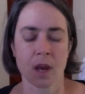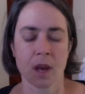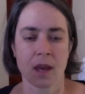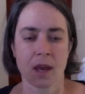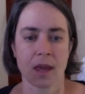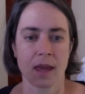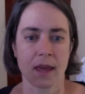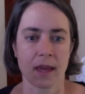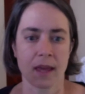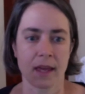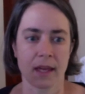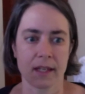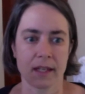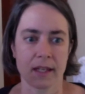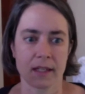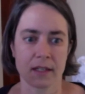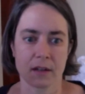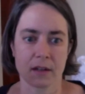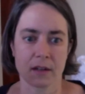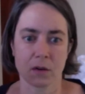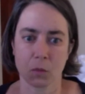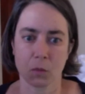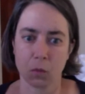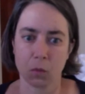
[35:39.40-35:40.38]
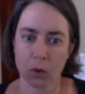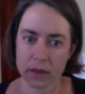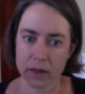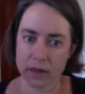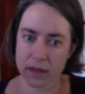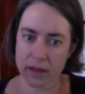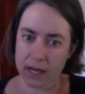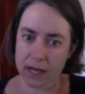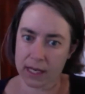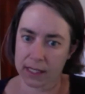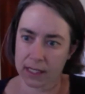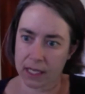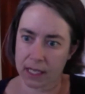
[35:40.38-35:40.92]
And one
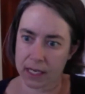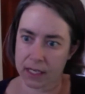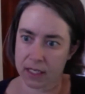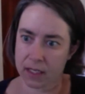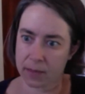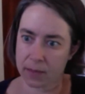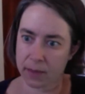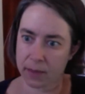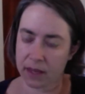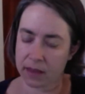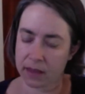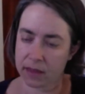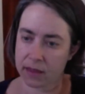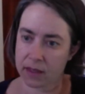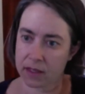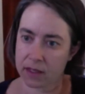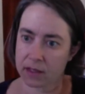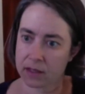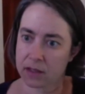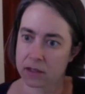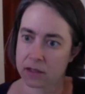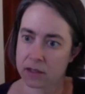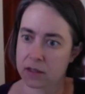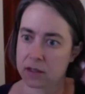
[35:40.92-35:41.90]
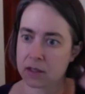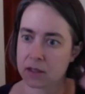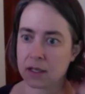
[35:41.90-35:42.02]
thing I liked about this